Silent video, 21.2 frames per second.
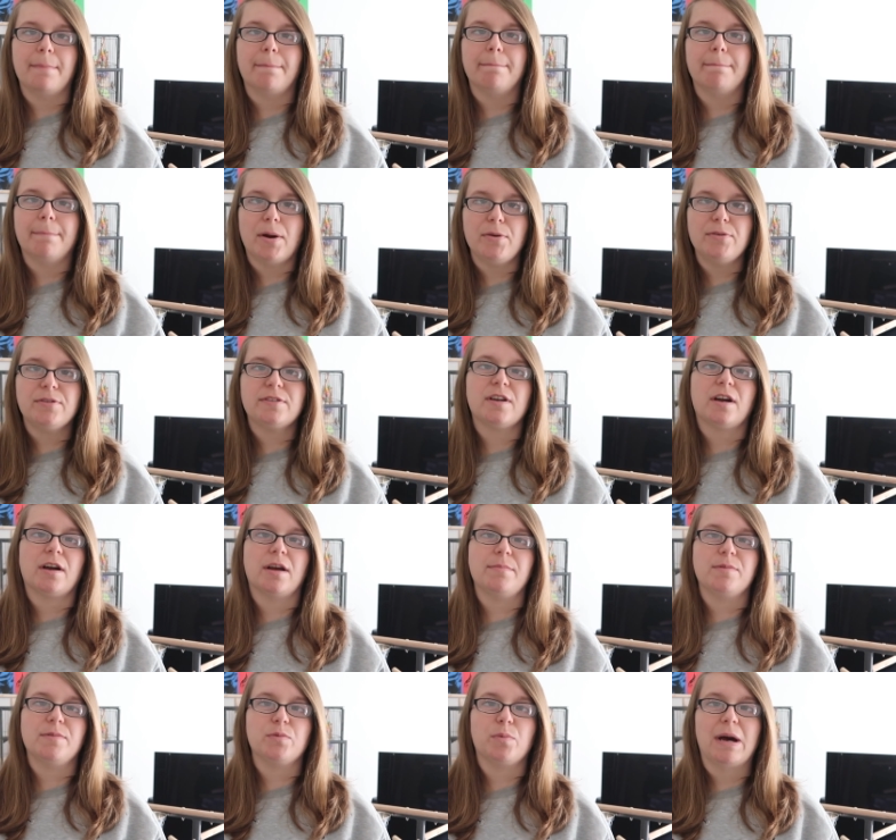most
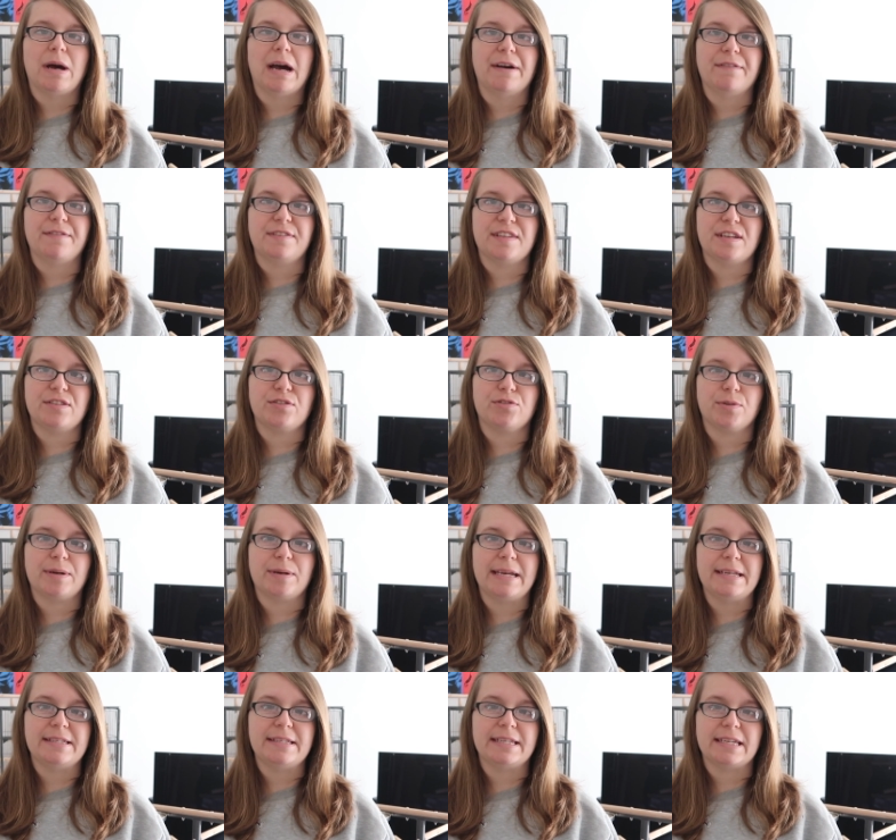homes will have central
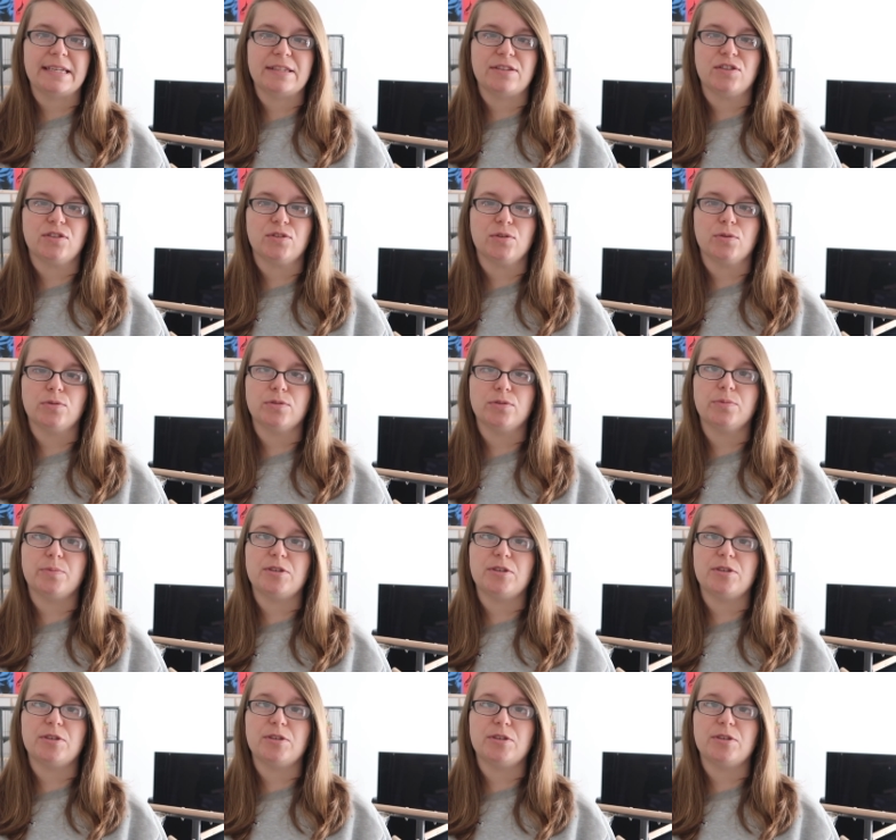heating installed,